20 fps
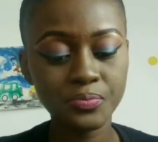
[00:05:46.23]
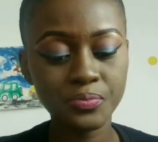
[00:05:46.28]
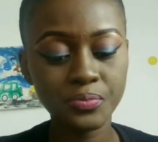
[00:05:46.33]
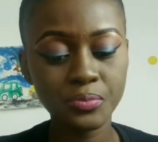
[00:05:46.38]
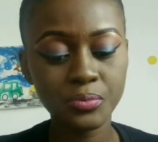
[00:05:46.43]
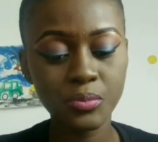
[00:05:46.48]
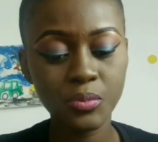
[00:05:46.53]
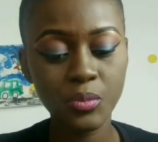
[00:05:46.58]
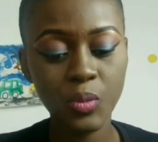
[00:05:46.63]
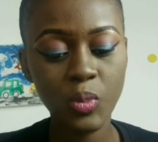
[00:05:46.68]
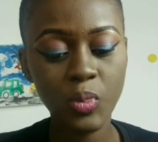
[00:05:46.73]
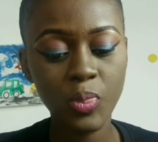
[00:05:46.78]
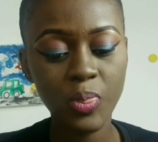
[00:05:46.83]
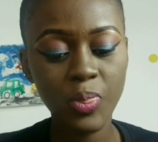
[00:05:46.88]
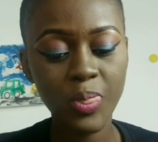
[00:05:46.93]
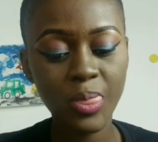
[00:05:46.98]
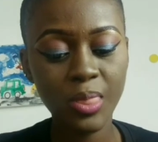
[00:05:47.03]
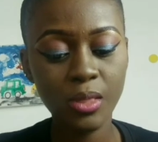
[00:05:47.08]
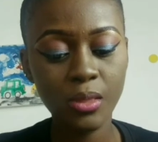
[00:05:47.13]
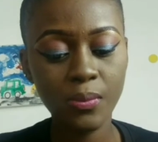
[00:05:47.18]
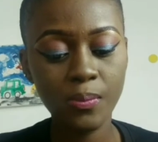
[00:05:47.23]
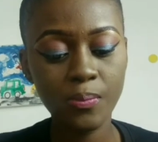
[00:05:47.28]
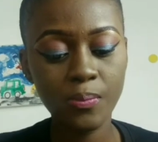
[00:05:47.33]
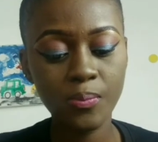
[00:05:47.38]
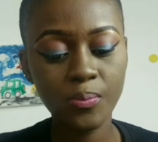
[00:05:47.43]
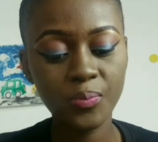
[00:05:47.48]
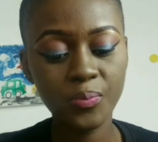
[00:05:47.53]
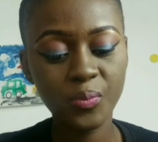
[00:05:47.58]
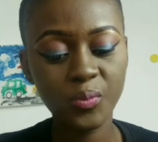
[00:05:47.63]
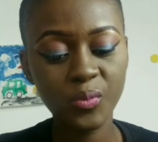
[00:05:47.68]
Sorry, I'll just
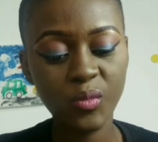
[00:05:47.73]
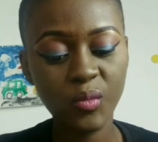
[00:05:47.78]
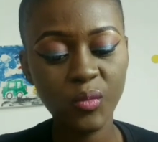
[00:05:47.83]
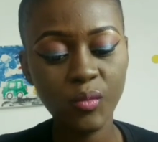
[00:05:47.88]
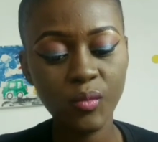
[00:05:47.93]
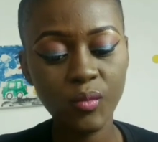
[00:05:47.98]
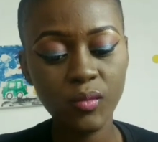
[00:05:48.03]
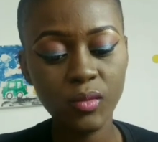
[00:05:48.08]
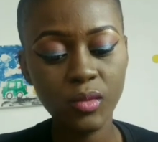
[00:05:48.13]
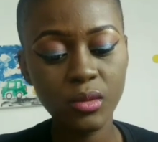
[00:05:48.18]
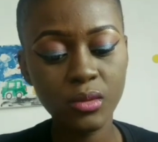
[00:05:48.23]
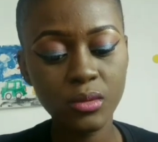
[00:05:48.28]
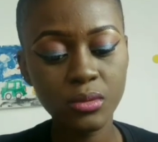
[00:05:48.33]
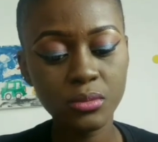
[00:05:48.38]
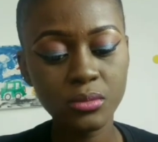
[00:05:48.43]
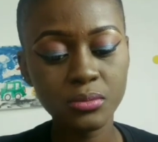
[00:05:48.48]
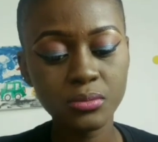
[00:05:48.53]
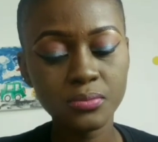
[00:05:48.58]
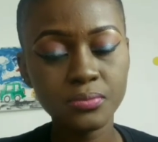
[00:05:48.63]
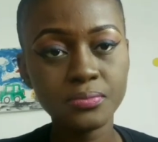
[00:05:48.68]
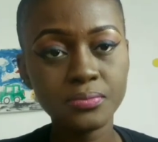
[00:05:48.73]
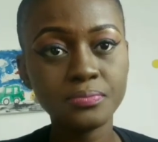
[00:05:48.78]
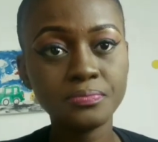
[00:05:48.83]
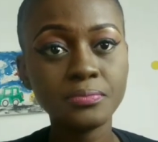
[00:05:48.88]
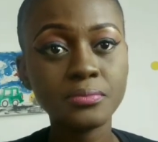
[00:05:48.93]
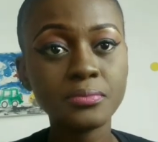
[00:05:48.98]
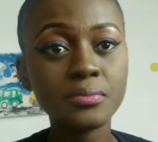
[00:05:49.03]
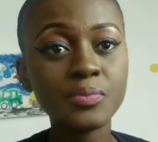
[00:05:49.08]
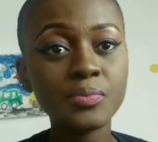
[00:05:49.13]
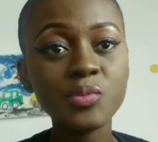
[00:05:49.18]
use it to outline the
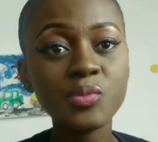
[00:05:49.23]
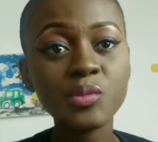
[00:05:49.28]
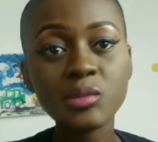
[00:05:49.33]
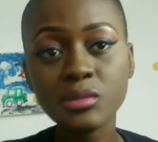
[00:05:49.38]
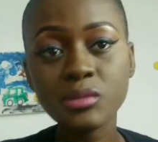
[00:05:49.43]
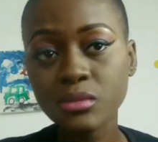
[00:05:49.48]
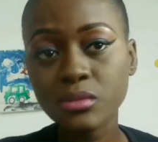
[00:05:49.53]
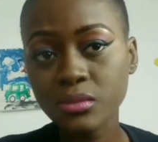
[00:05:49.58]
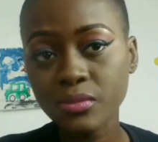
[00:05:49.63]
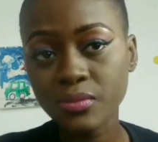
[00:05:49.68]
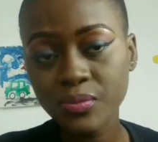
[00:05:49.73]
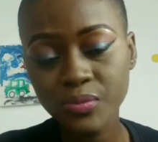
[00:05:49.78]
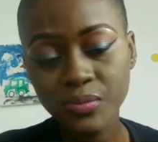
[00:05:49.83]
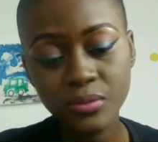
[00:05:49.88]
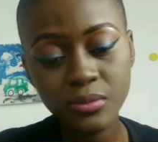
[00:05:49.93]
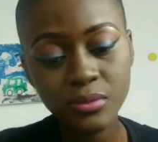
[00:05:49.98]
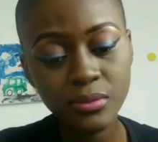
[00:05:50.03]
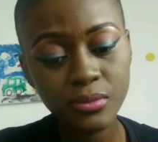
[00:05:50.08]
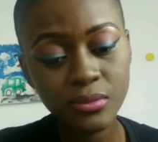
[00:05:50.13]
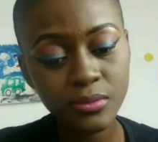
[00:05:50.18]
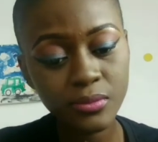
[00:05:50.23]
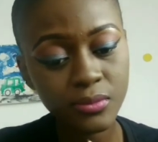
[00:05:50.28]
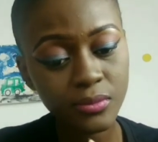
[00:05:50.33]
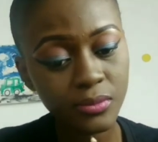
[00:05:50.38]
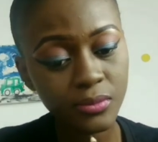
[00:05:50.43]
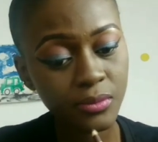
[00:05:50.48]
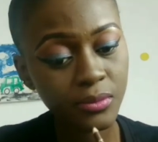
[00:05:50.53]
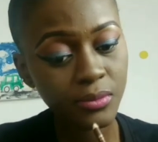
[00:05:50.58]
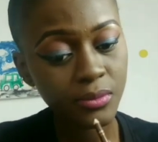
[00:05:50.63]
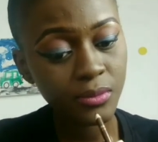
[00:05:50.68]
lips to give it a
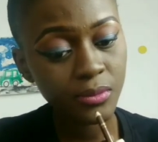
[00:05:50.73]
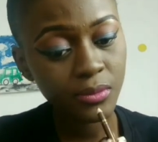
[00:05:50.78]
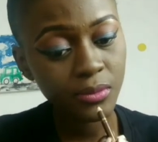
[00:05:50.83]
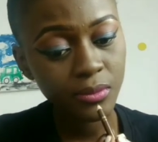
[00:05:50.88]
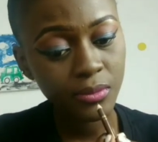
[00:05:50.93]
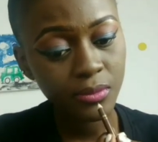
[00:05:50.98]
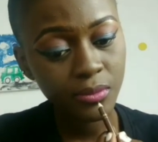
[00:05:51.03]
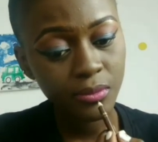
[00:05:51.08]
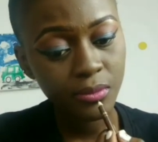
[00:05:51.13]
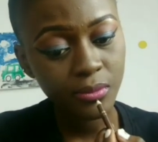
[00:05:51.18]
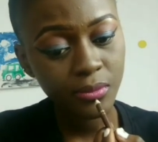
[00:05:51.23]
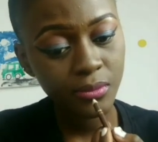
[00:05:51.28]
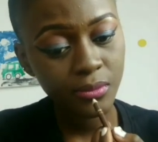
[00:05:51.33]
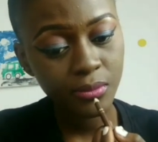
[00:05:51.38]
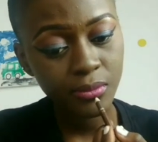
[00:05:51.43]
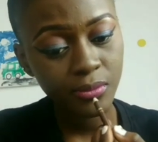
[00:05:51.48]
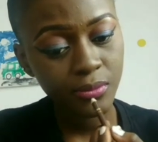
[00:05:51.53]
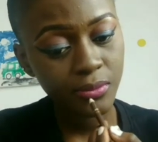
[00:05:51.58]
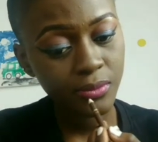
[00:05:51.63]
perfect